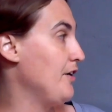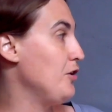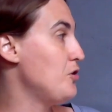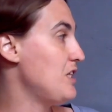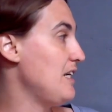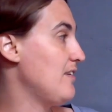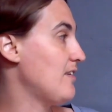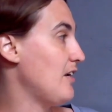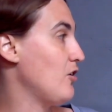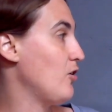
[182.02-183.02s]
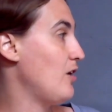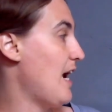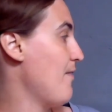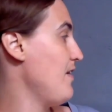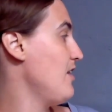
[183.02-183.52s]
Eugenie decided to learn
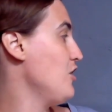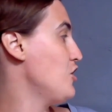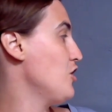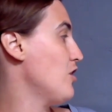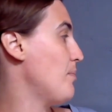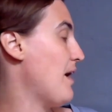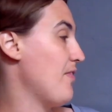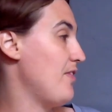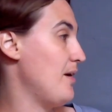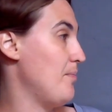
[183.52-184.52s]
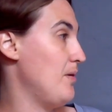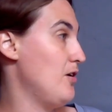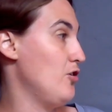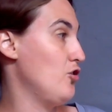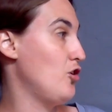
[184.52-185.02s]
everything she could about them.
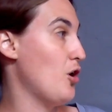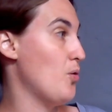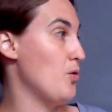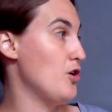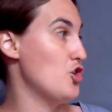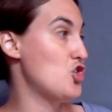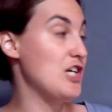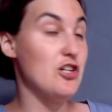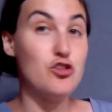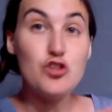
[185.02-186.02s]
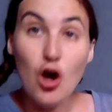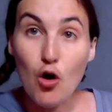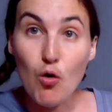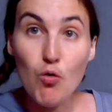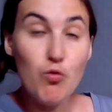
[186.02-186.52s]
So she
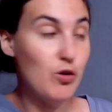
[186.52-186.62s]
dove.